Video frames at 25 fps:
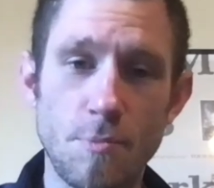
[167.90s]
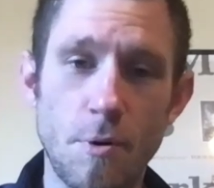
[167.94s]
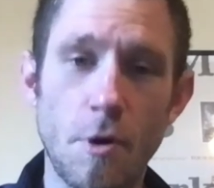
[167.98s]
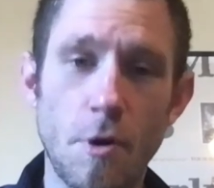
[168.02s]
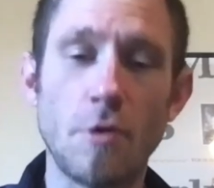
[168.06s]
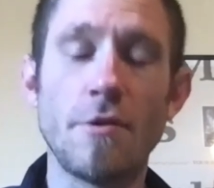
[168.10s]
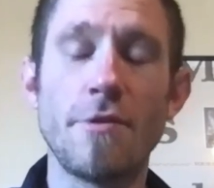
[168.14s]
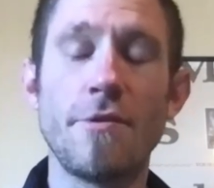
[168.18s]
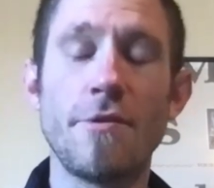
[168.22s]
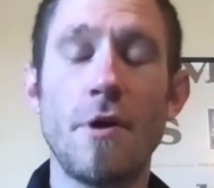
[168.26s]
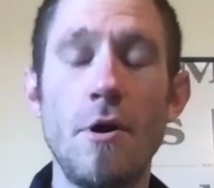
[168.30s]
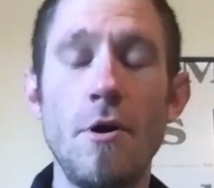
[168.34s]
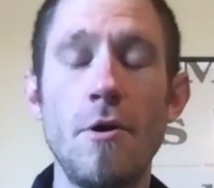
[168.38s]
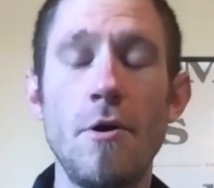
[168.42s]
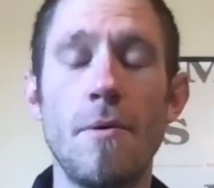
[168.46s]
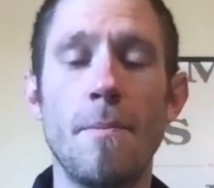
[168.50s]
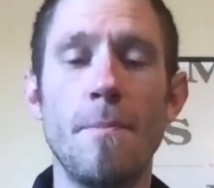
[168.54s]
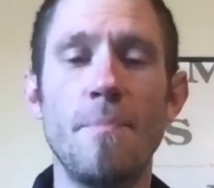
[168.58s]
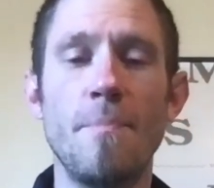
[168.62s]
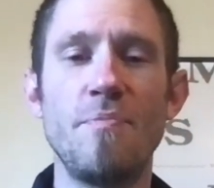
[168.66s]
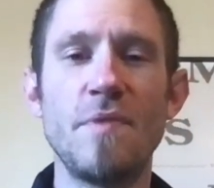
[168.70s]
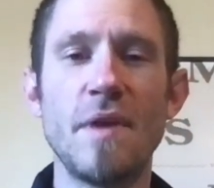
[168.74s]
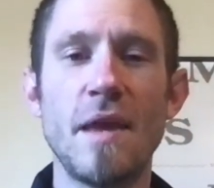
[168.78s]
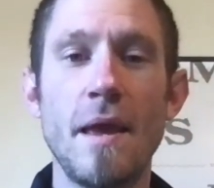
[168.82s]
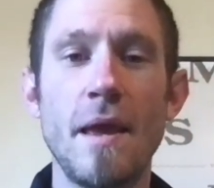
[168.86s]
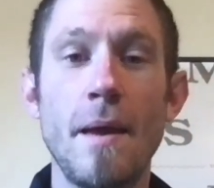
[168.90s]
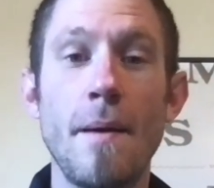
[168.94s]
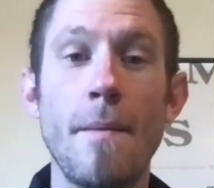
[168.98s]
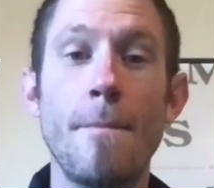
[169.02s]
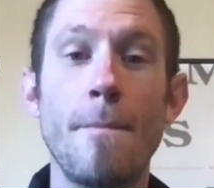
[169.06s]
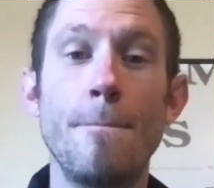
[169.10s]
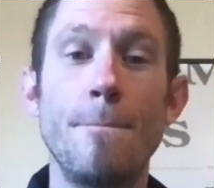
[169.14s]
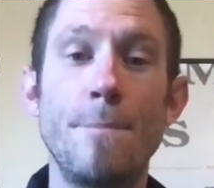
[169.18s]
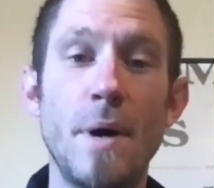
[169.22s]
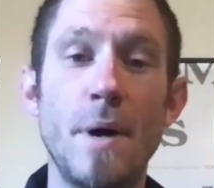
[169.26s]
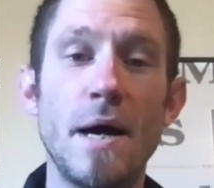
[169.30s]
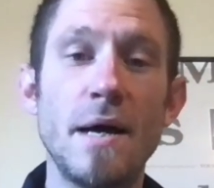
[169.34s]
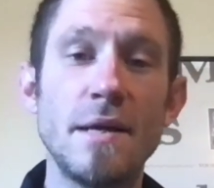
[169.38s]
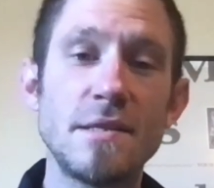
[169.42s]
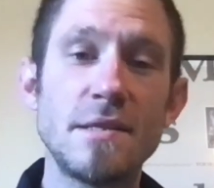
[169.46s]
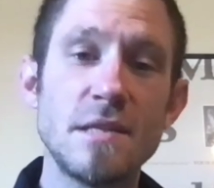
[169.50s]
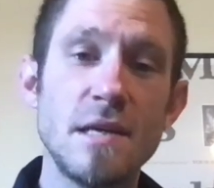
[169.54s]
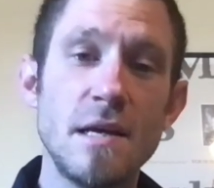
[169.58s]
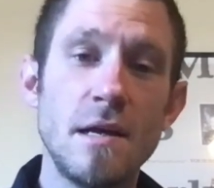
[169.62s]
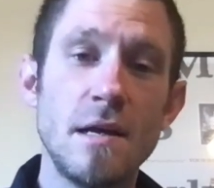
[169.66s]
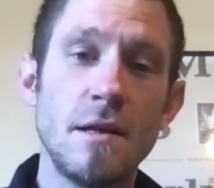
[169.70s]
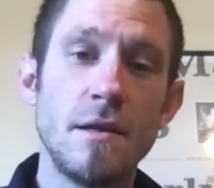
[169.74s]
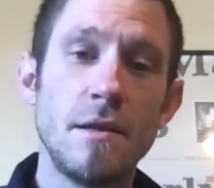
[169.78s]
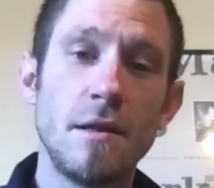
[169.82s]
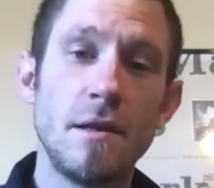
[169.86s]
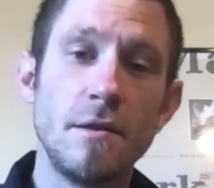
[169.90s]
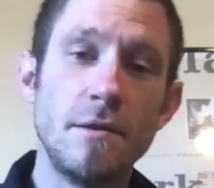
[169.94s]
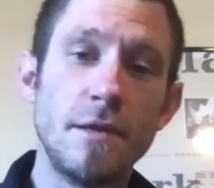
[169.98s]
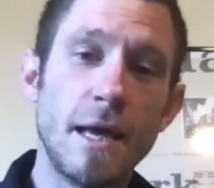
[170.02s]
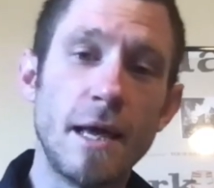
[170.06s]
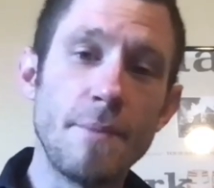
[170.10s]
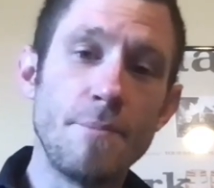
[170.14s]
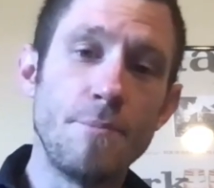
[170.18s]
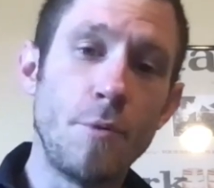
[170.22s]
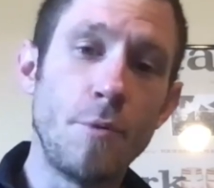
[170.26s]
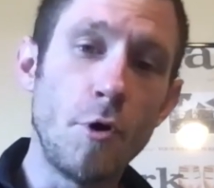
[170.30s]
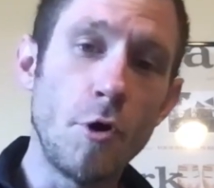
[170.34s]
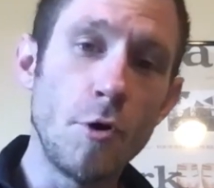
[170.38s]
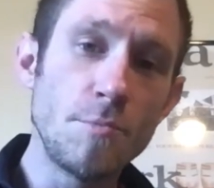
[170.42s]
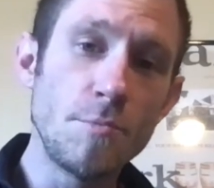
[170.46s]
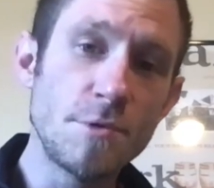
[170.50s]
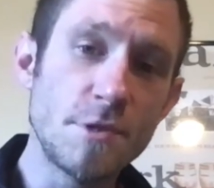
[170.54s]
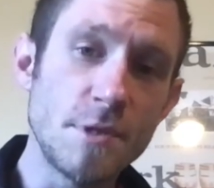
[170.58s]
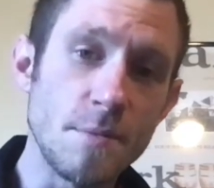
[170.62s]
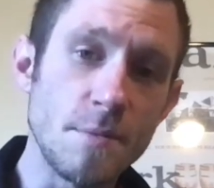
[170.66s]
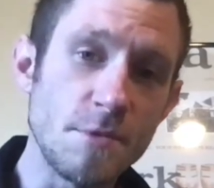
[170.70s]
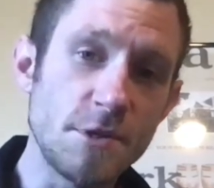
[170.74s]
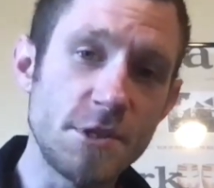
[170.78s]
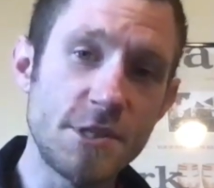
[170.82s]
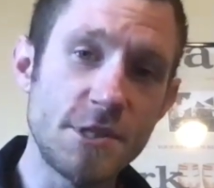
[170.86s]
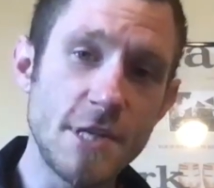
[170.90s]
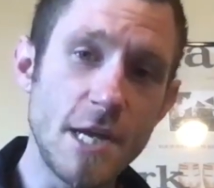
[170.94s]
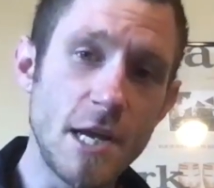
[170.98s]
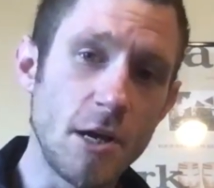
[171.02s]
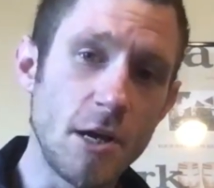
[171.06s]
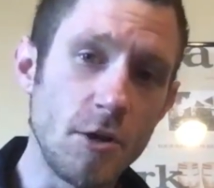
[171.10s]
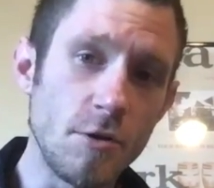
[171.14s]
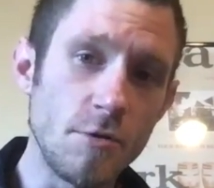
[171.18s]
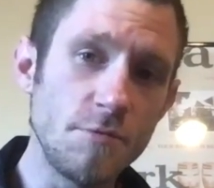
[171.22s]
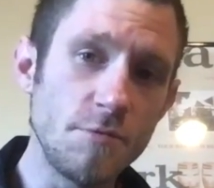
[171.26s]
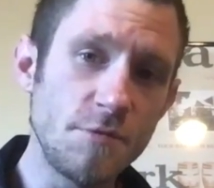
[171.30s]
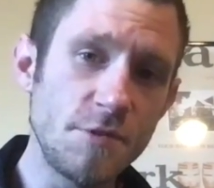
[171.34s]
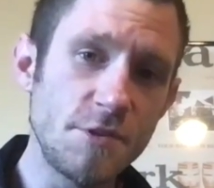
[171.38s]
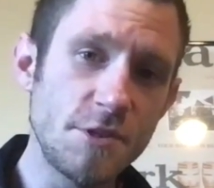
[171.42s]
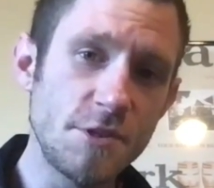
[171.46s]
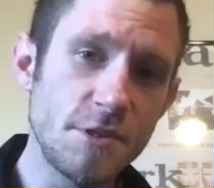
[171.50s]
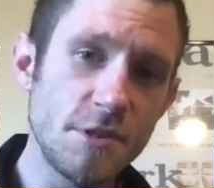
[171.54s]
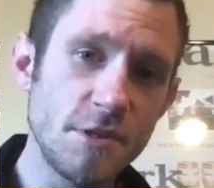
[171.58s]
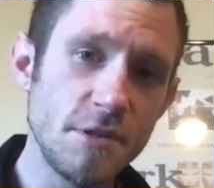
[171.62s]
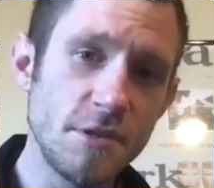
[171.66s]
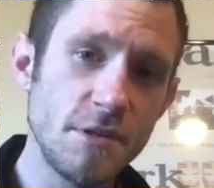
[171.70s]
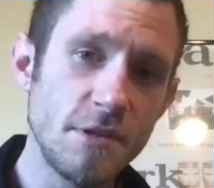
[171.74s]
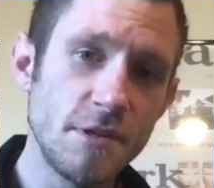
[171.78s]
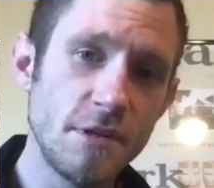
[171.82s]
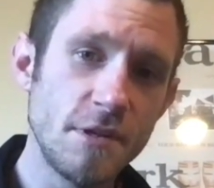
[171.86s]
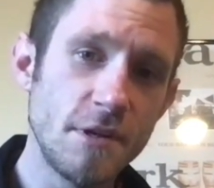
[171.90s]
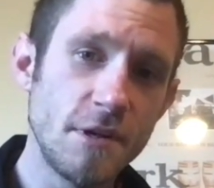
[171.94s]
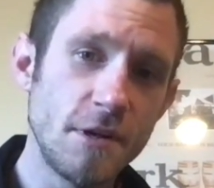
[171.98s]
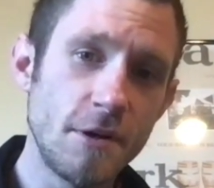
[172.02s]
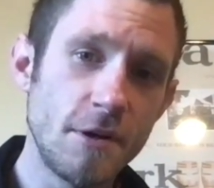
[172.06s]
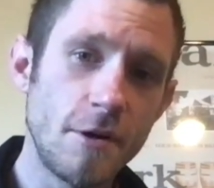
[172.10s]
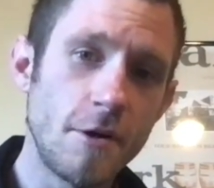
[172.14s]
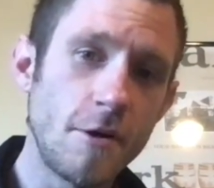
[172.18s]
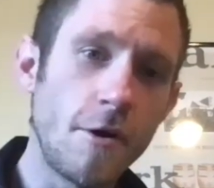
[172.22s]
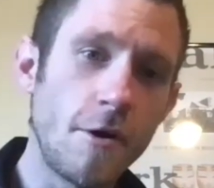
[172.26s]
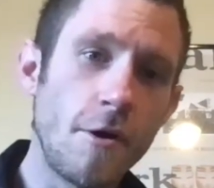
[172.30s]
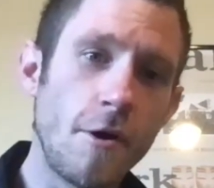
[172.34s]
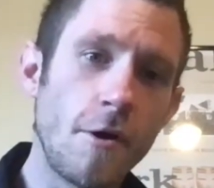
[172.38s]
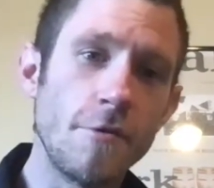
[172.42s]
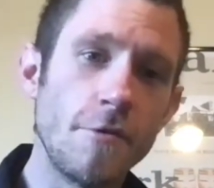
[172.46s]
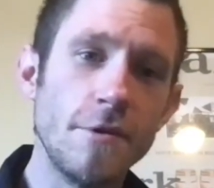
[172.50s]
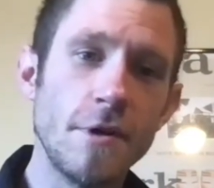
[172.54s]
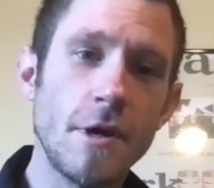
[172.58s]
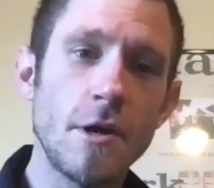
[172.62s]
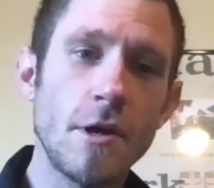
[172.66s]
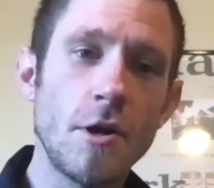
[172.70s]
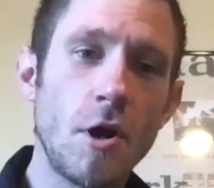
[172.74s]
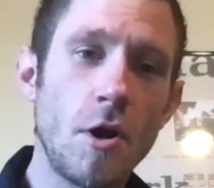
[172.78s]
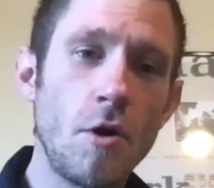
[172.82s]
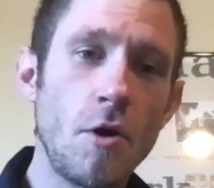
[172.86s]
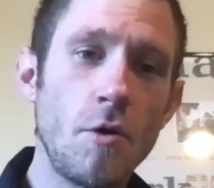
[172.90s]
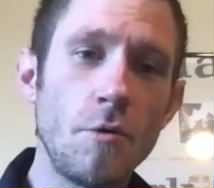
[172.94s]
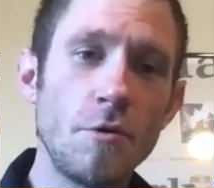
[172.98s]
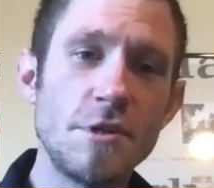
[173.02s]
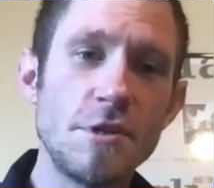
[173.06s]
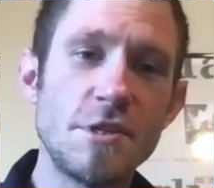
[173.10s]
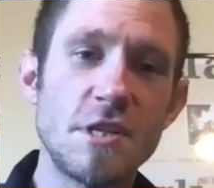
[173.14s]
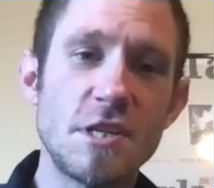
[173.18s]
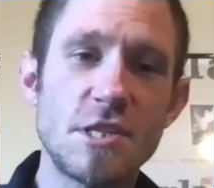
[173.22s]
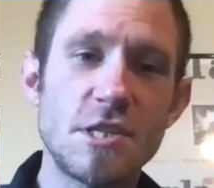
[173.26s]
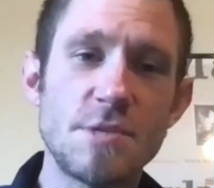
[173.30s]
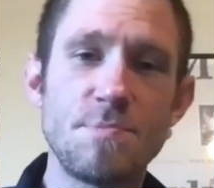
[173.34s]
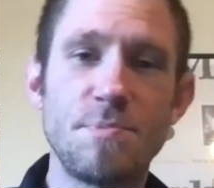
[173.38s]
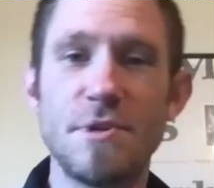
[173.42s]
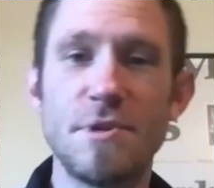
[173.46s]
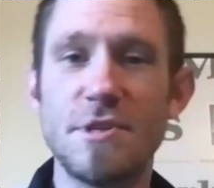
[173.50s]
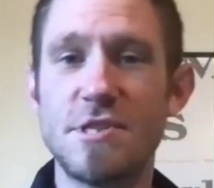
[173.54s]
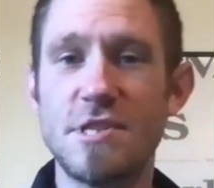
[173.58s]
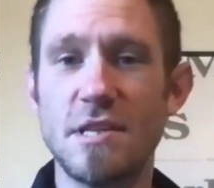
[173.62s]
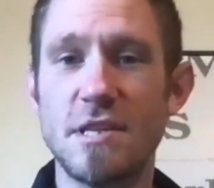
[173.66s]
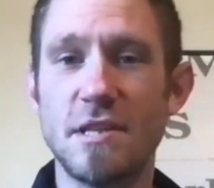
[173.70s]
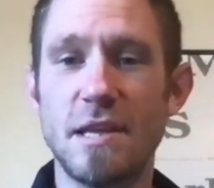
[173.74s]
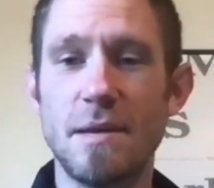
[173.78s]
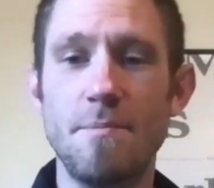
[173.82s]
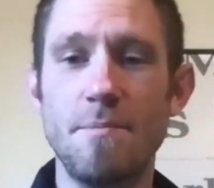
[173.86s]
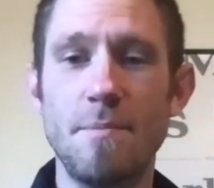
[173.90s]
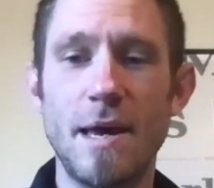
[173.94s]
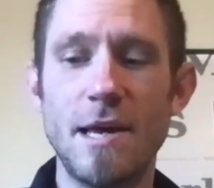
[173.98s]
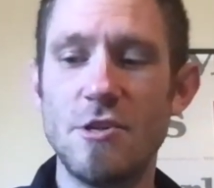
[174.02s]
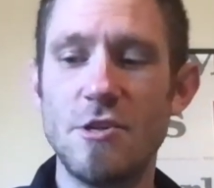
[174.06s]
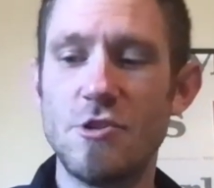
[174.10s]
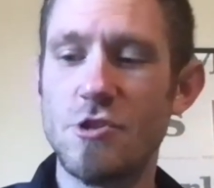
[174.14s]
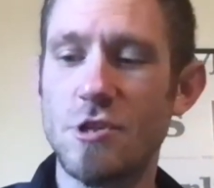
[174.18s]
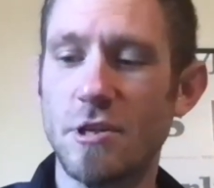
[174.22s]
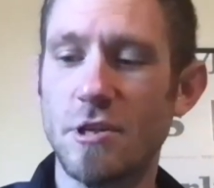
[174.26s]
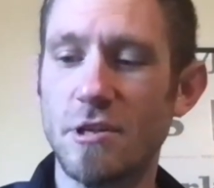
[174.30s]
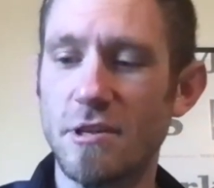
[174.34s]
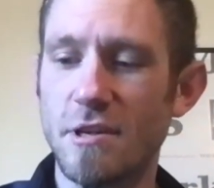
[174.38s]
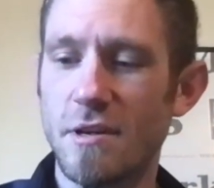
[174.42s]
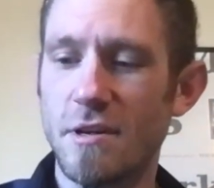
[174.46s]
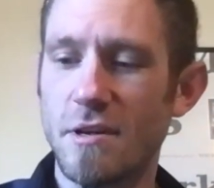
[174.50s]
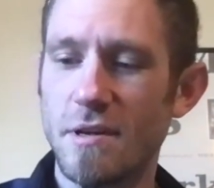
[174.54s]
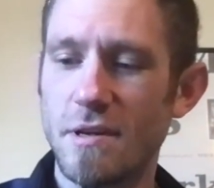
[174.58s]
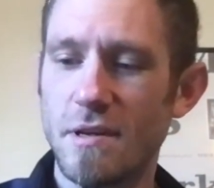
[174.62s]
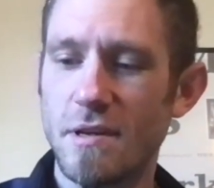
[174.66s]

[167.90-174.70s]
part of the home, but light bulbs themselves are not always explicitly mentioned.